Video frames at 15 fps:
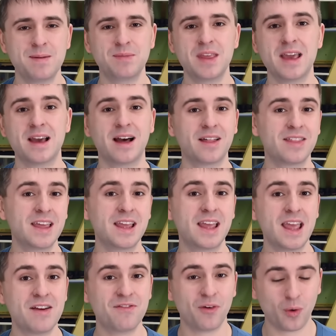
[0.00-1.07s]
Yeah, I
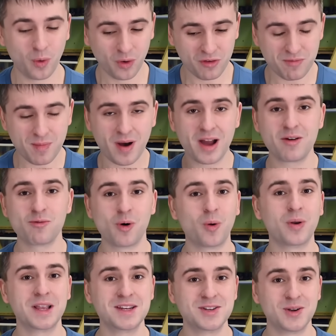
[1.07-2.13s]
think if all of my
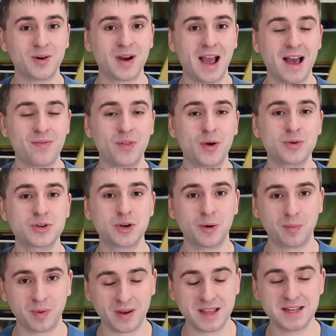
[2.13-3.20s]
rolling stock had those
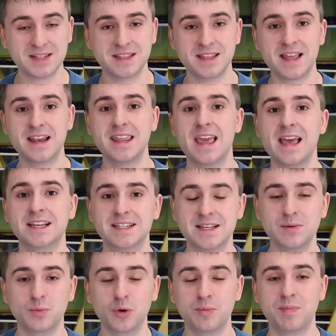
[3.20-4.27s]
couplings, then yes,
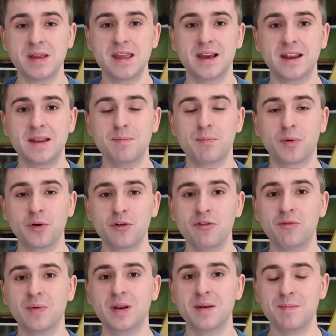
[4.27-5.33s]
it would be an
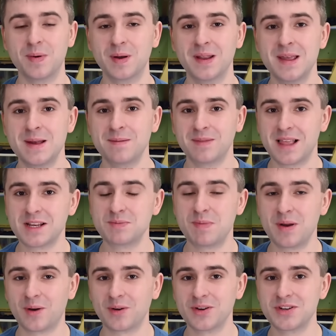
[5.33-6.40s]
improvement. But let's
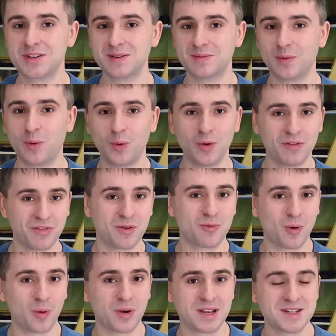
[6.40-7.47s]
be honest, all of the
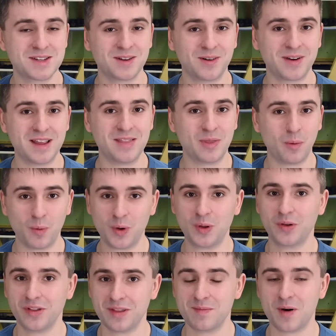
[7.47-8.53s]
rolling stock in the
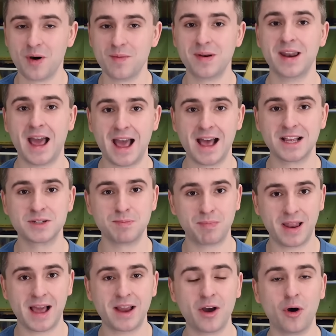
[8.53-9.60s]
world at the moment has
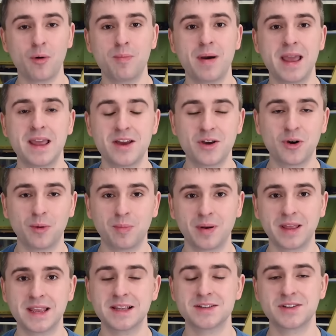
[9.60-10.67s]
black opaque
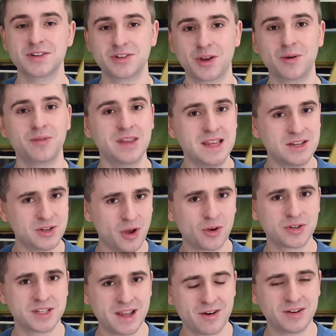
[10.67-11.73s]
couplings. So these
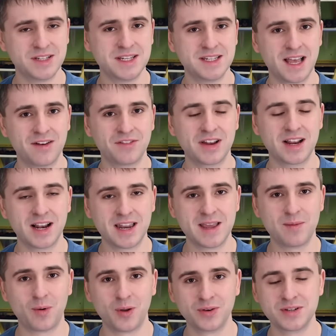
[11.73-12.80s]
austerities having
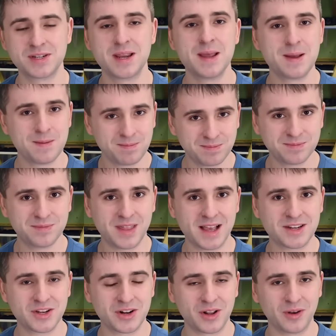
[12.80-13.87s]
clear ones,
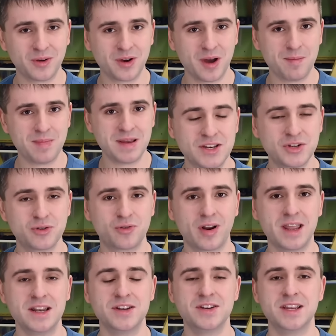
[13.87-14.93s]
that's going to look a
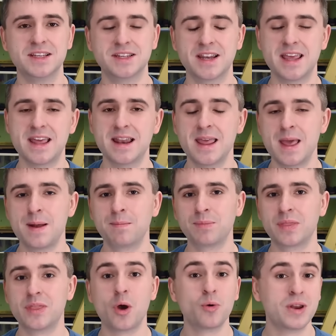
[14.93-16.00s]
strange, isn't it?
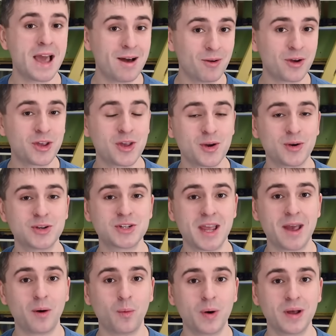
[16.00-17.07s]
No doubt
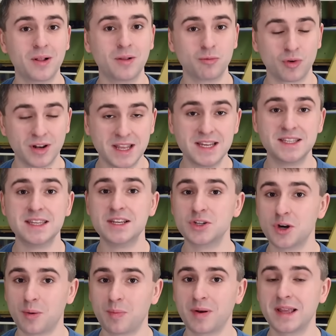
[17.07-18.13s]
Accurascale will release these
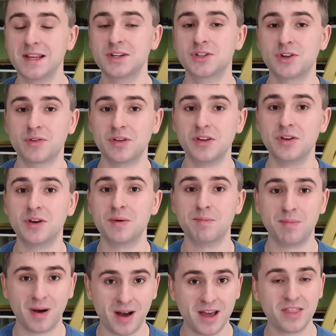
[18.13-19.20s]
couplings so that you can
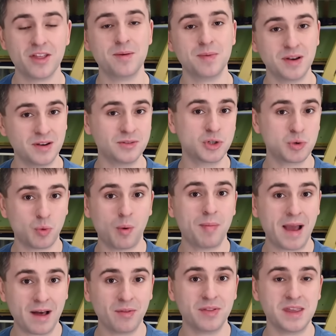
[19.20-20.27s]
buy them and swap
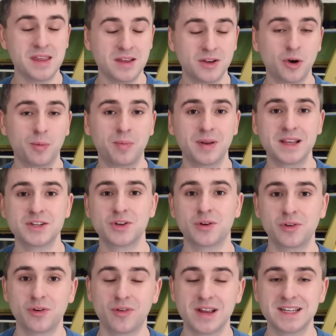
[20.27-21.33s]
out the couplings
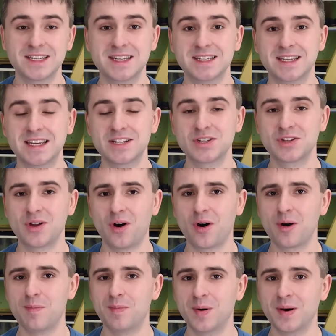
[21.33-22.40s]
on your existing
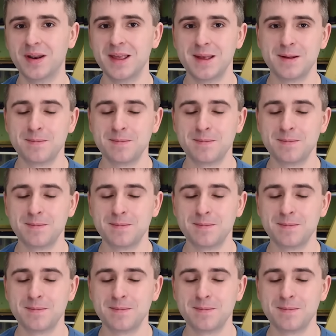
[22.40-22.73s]
stock, but